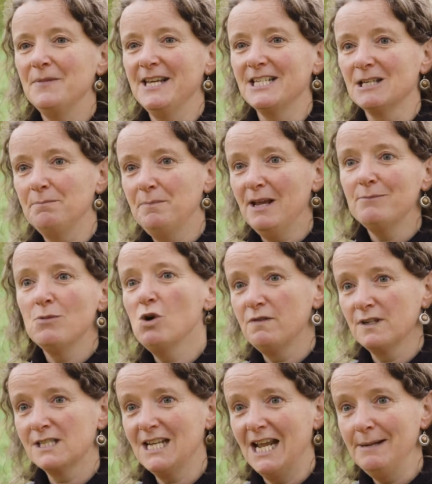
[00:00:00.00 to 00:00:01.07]
it's a bit more of
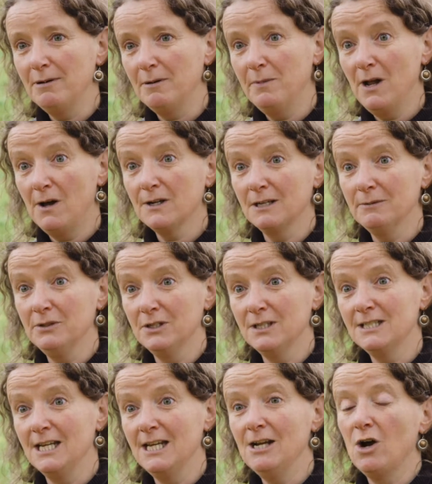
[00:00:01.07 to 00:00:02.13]
a stable plant
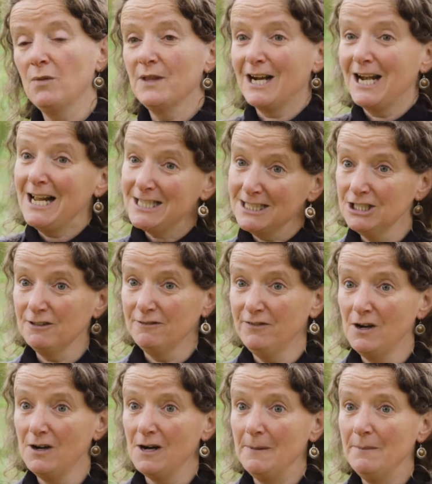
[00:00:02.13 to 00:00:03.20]
community. On the Clattinger
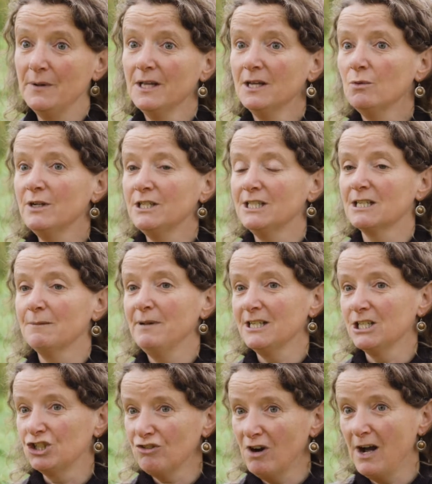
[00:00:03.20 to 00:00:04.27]
Farm, which is a
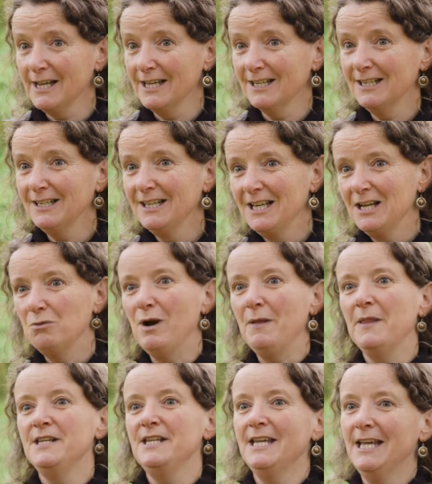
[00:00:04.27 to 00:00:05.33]
bit drier,
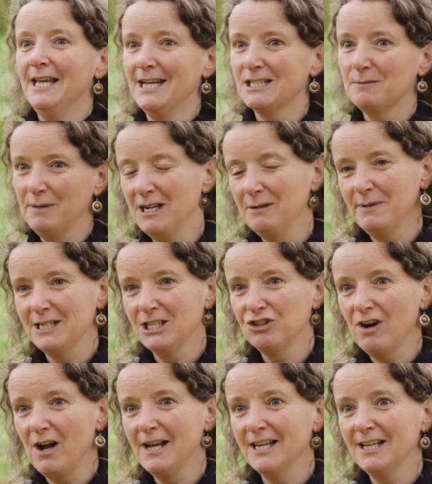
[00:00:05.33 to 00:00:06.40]
when the year has been a bit
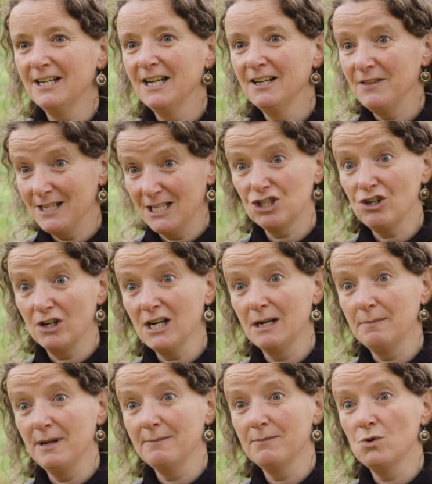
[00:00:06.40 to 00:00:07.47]
drier, they struggle
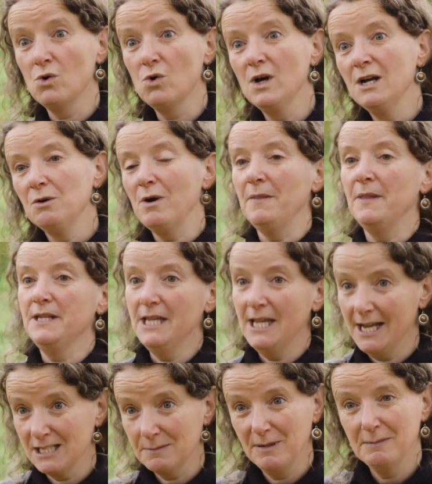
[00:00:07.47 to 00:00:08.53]
a bit more. When the
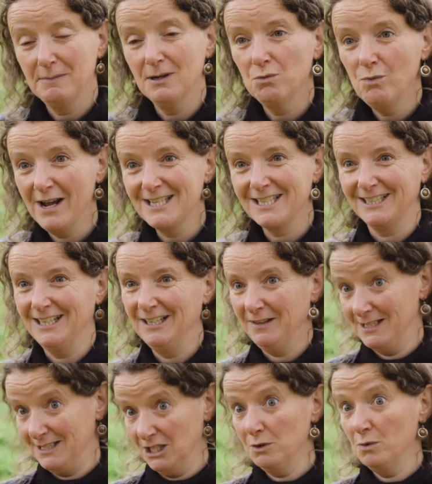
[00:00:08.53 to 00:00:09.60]
year has been a bit wetter,
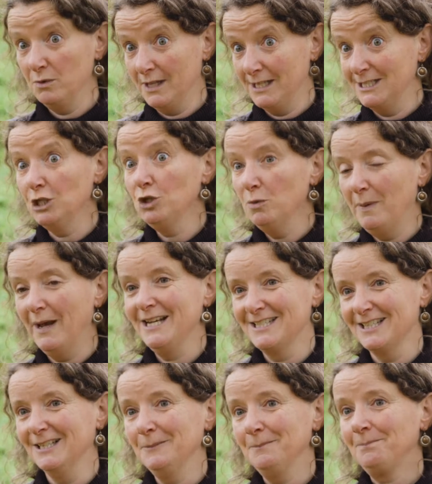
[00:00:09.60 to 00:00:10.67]
they do
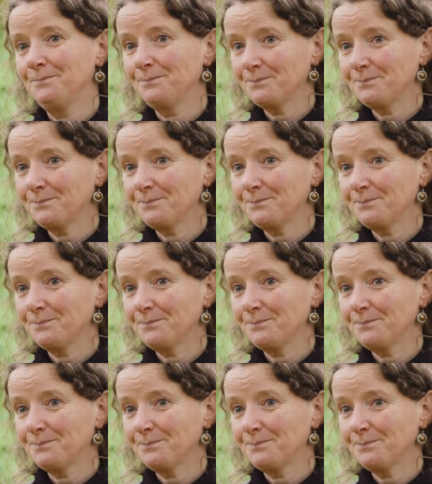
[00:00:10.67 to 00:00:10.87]
better.